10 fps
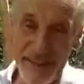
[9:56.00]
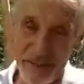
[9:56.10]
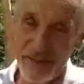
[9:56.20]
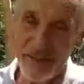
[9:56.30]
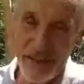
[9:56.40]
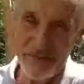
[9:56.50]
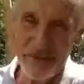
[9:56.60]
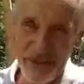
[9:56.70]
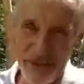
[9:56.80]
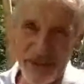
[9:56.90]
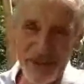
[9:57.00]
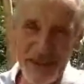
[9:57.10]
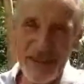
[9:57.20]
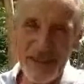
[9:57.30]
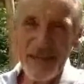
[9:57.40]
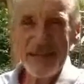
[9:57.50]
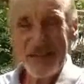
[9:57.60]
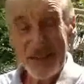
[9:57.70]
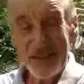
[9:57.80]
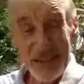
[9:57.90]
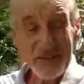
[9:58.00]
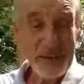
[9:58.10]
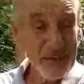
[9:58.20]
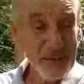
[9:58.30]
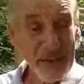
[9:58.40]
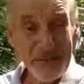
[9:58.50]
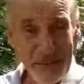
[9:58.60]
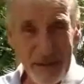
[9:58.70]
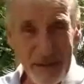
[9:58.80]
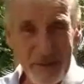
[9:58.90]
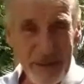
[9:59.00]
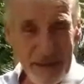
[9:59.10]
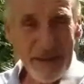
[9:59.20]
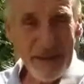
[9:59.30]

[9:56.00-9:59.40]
They were there for us, just like we were there for them.